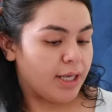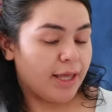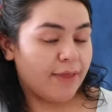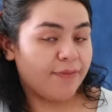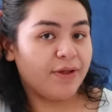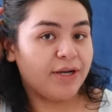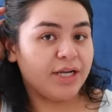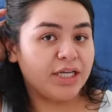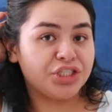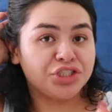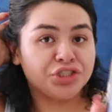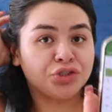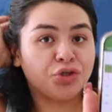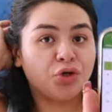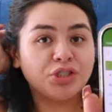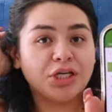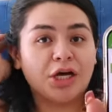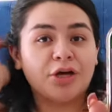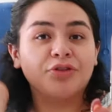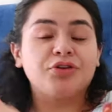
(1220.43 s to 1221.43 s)
And then it just
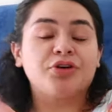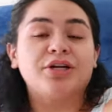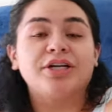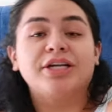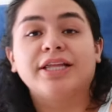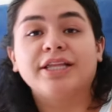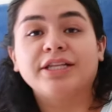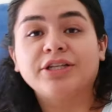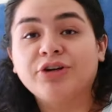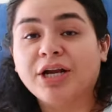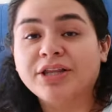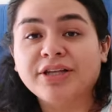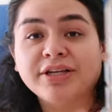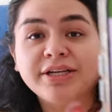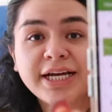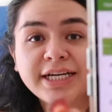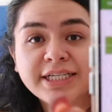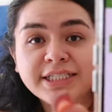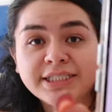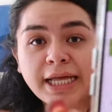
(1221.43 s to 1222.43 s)
goes on throughout the
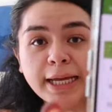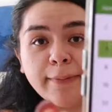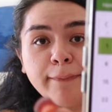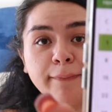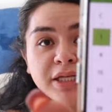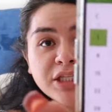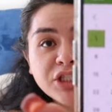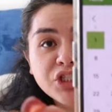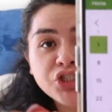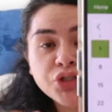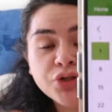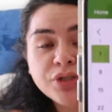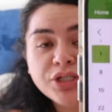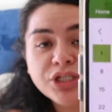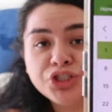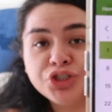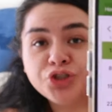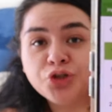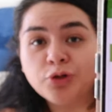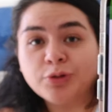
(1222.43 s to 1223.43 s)
next like month too. And
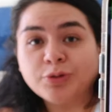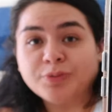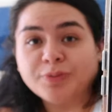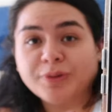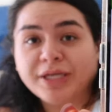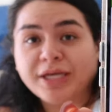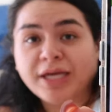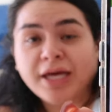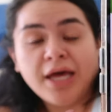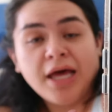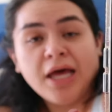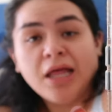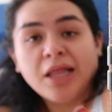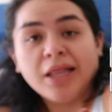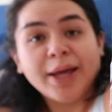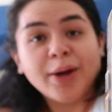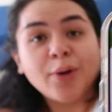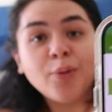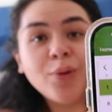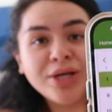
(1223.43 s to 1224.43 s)
it shows me
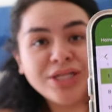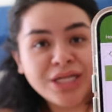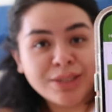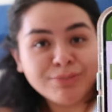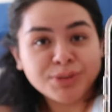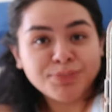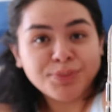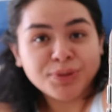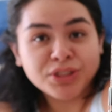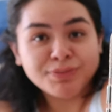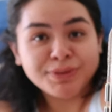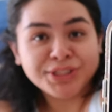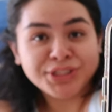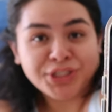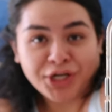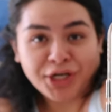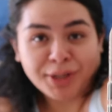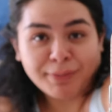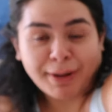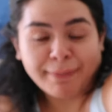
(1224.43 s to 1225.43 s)
like when I'm supposed to be
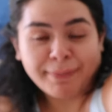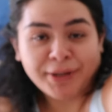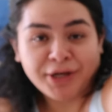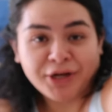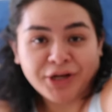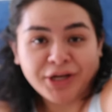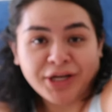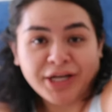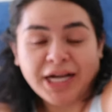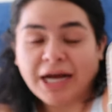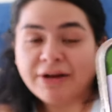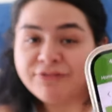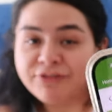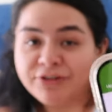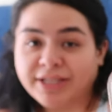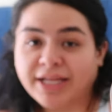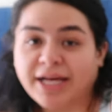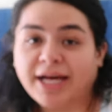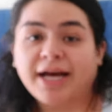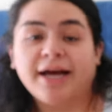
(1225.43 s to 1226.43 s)
starting my period
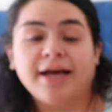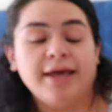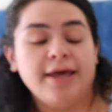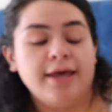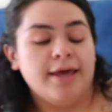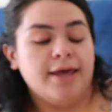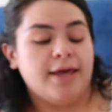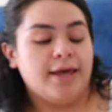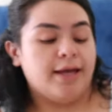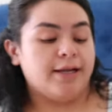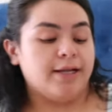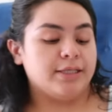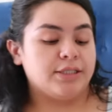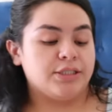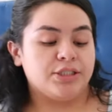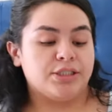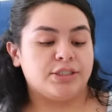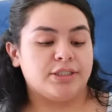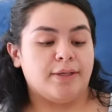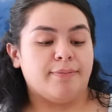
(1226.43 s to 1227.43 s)
after that. And it's
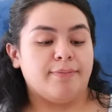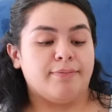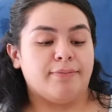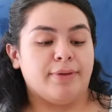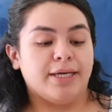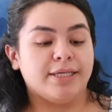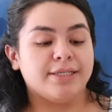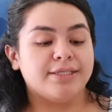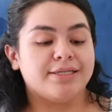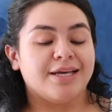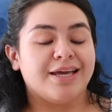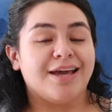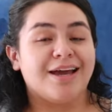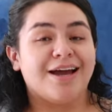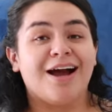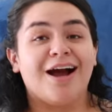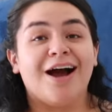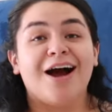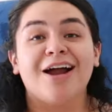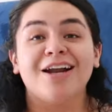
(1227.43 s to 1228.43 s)
just
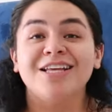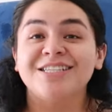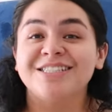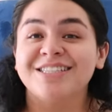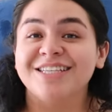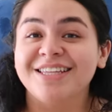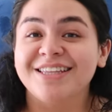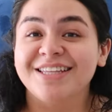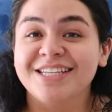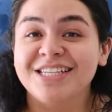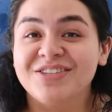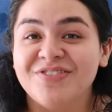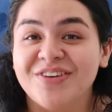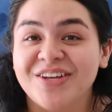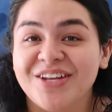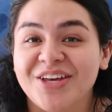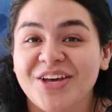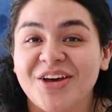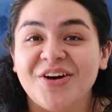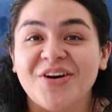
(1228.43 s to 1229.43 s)
amazing. Honestly, this
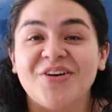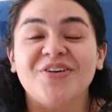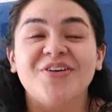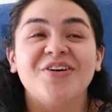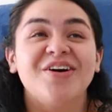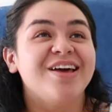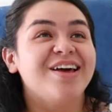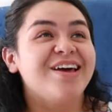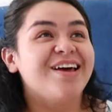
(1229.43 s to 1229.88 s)
video,